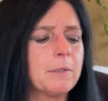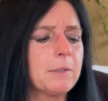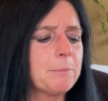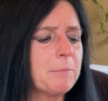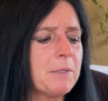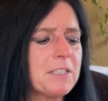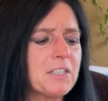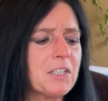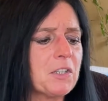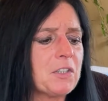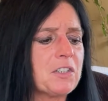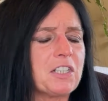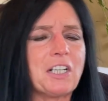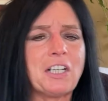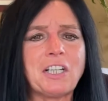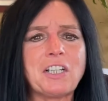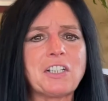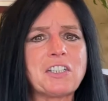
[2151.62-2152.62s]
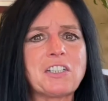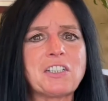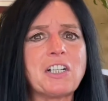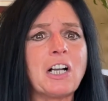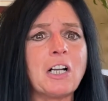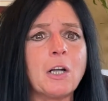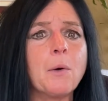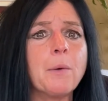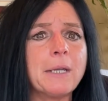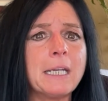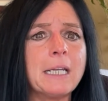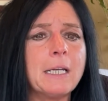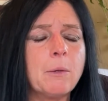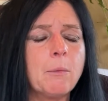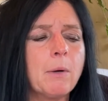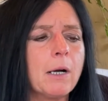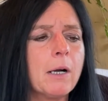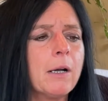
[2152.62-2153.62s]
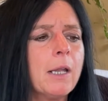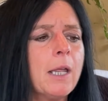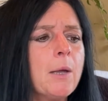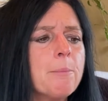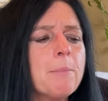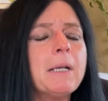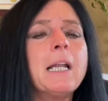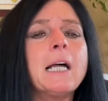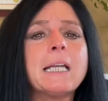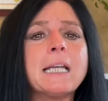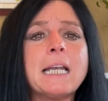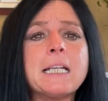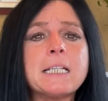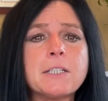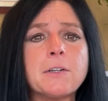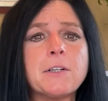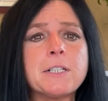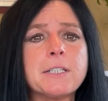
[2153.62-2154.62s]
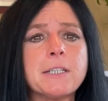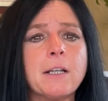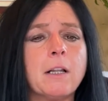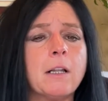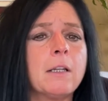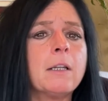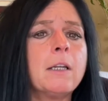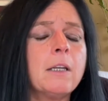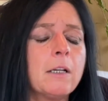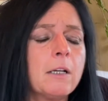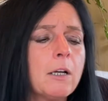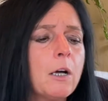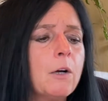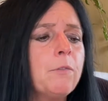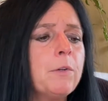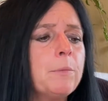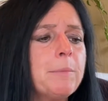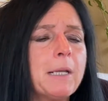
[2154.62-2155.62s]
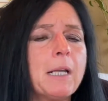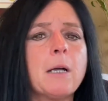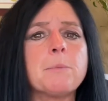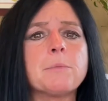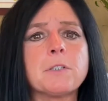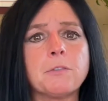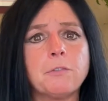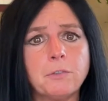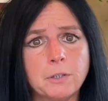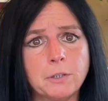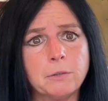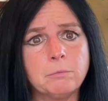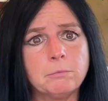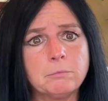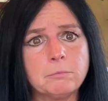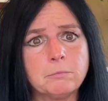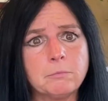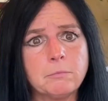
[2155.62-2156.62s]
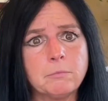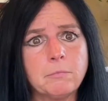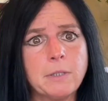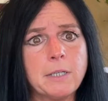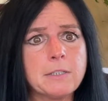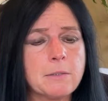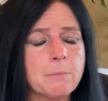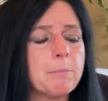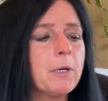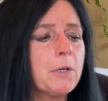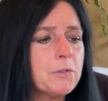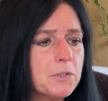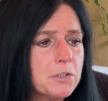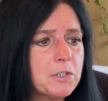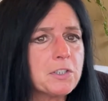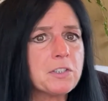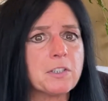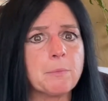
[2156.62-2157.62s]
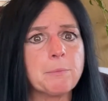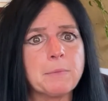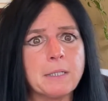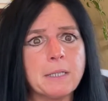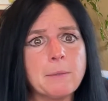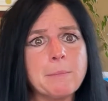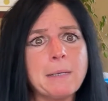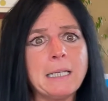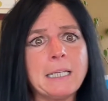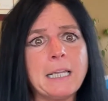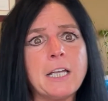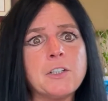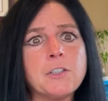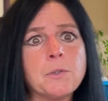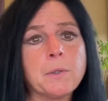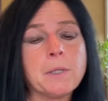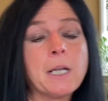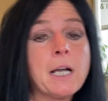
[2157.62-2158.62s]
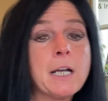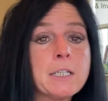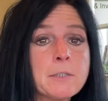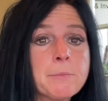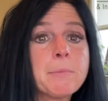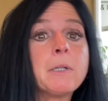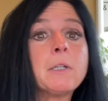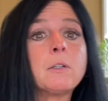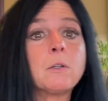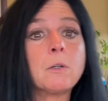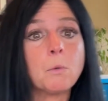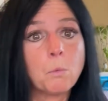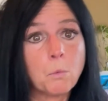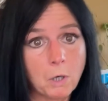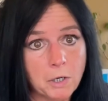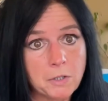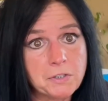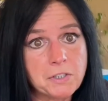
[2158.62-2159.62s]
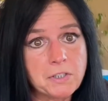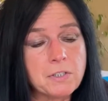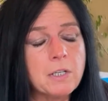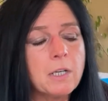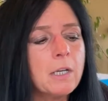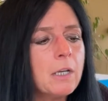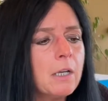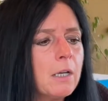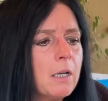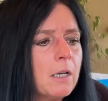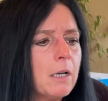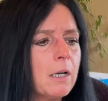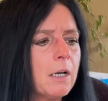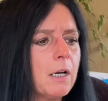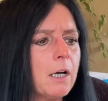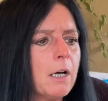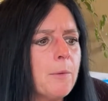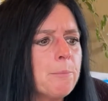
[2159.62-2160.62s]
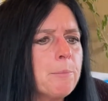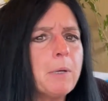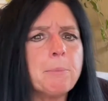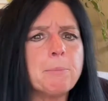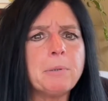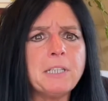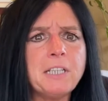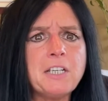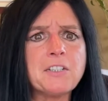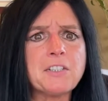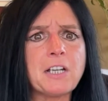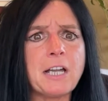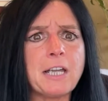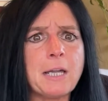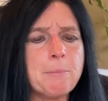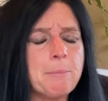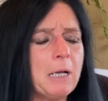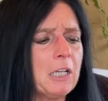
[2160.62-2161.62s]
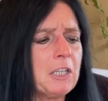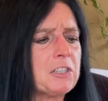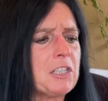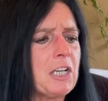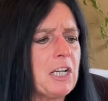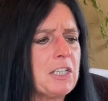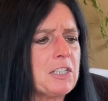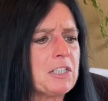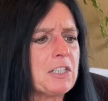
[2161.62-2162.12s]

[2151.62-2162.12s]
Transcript: Basically, they're telling us it's not going anywhere, but not getting seriously ill. COVID becomes a flu, as opposed to something that may land you in the hospital or worse. But please, I apologize.